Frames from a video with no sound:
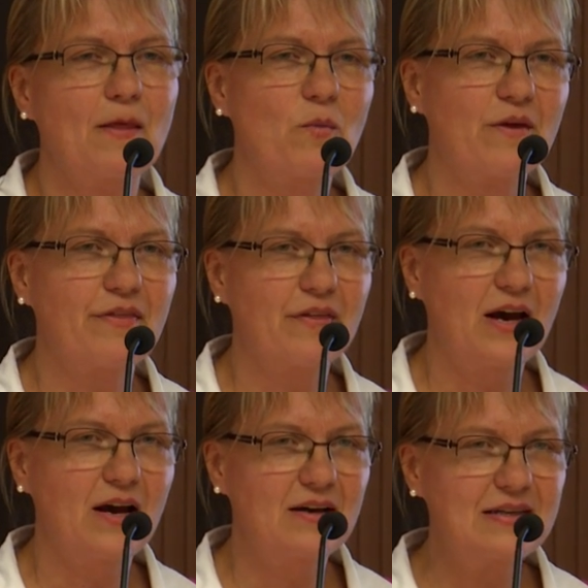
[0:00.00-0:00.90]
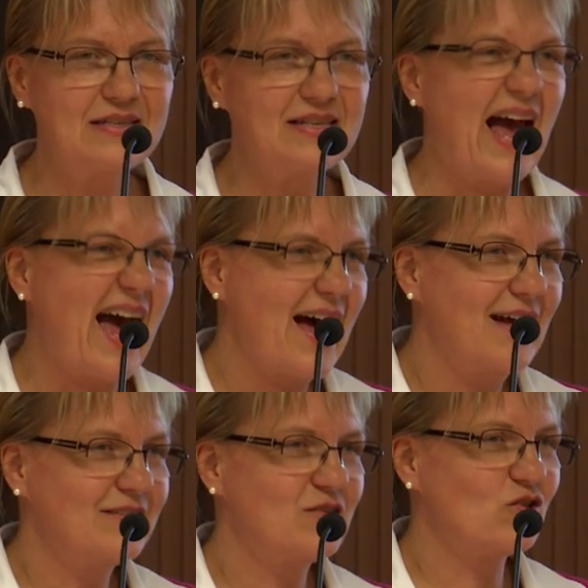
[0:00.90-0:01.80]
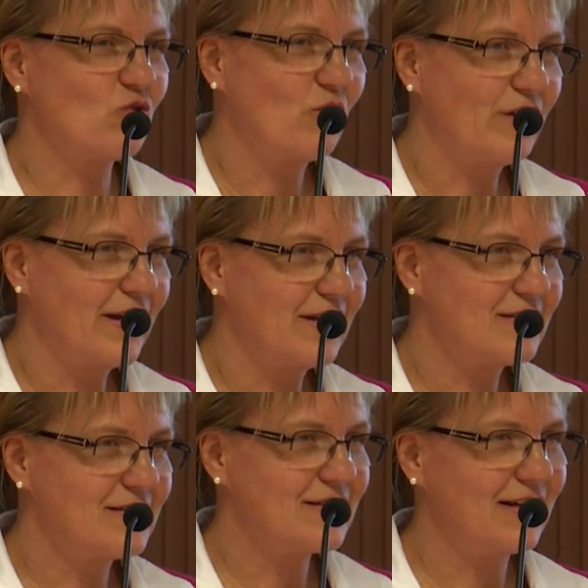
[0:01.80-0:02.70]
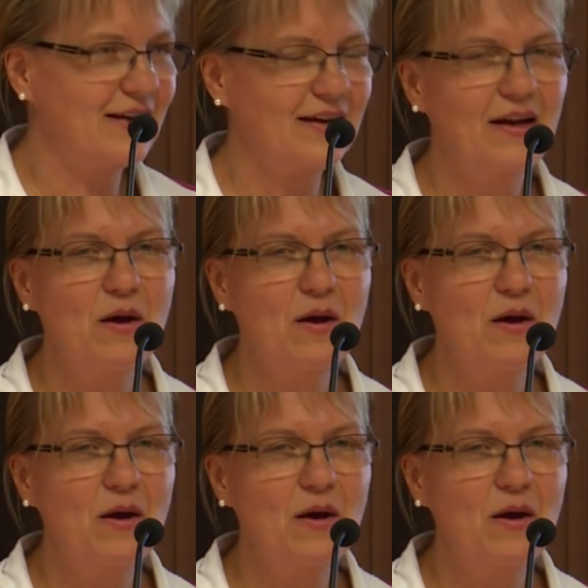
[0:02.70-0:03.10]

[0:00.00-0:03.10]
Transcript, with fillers: with uh, sad stories, uh,